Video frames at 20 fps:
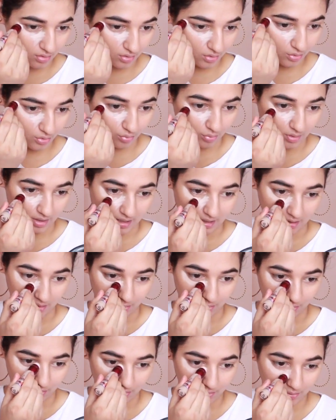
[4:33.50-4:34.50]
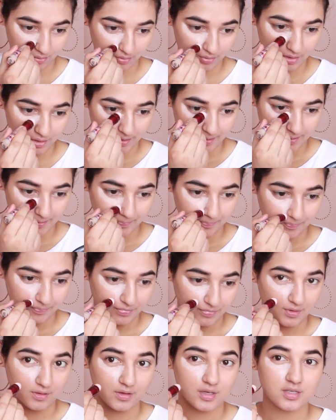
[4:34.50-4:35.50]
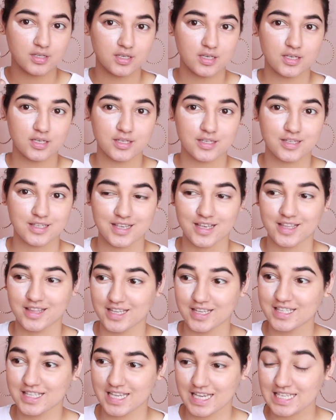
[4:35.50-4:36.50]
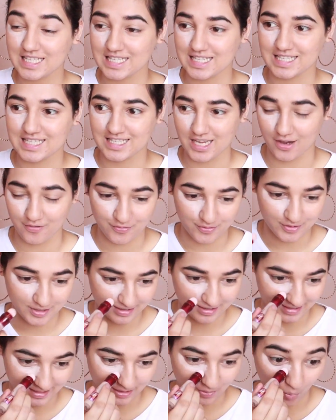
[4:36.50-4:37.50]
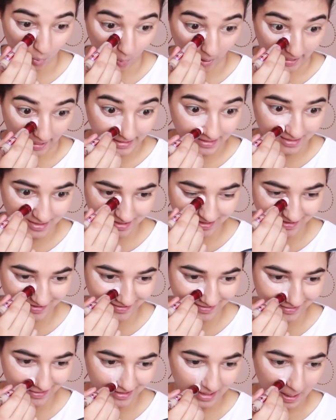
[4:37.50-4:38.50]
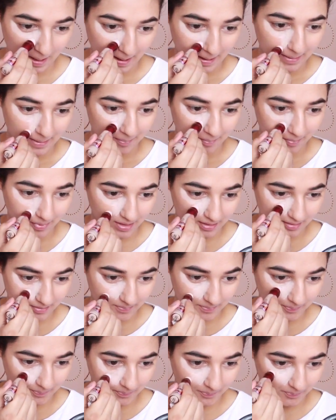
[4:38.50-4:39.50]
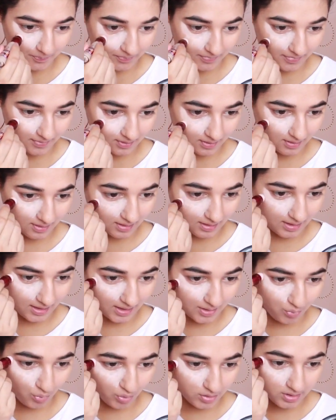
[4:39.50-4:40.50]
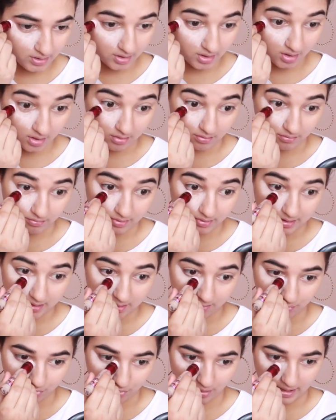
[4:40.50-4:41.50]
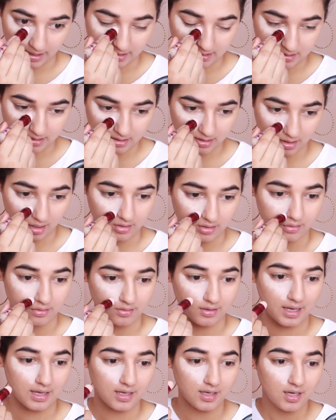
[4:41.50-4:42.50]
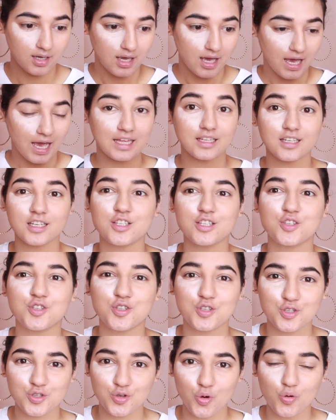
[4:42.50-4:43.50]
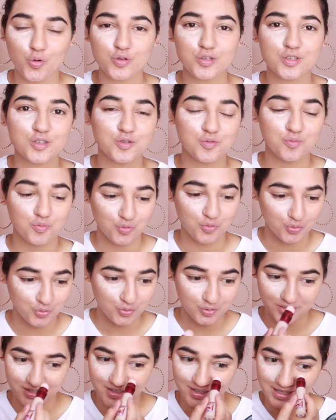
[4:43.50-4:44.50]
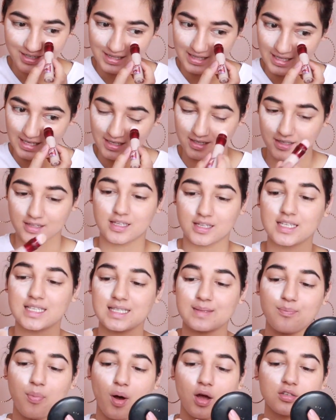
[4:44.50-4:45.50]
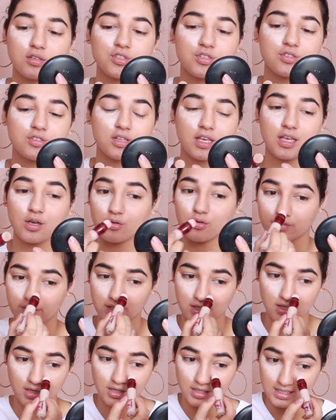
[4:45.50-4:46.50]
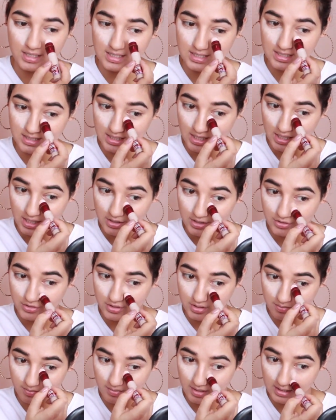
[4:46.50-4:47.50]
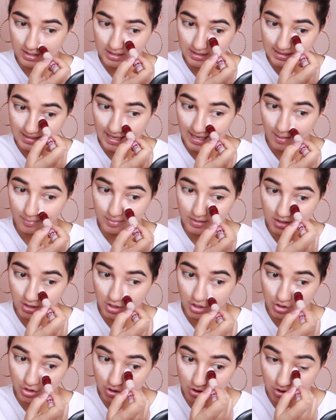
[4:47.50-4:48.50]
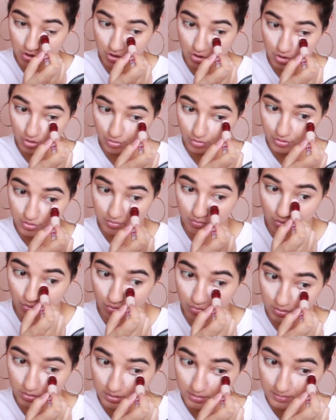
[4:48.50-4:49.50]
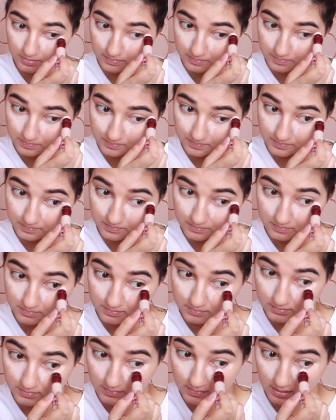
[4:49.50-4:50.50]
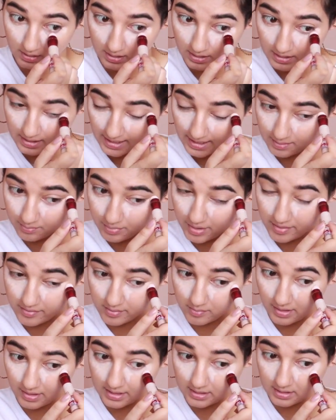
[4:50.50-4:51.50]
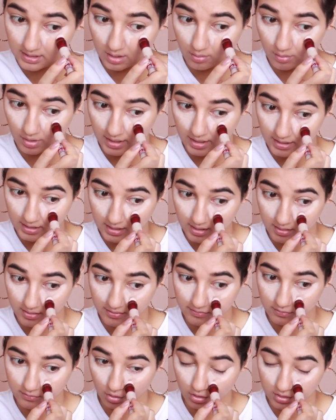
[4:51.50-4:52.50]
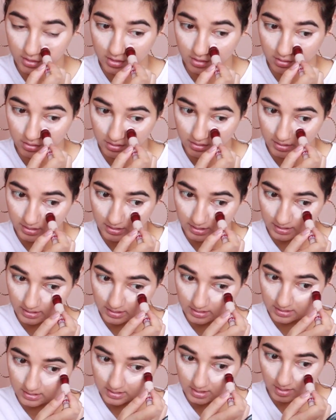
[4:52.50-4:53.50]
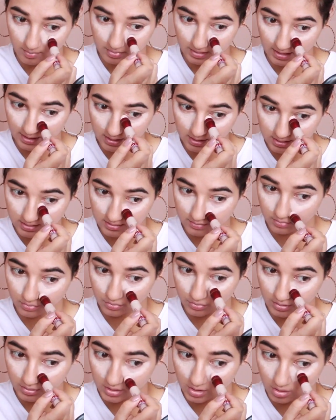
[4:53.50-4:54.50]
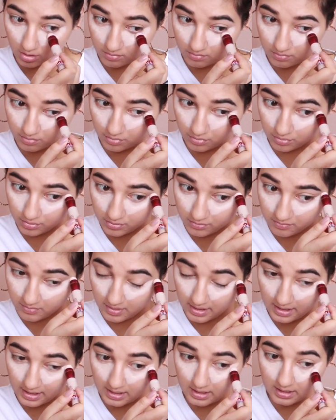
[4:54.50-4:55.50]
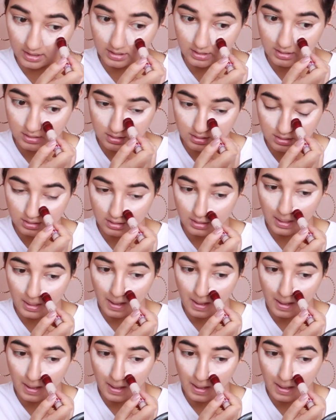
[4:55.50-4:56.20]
Oh wow, this is definitely white. But I wanted a really bright under eye, and it's so smooth. Like this sponge thing over here is just making the application so smooth. And bear in mind now I have not turned it and it's applied smoothly on both of my eyes.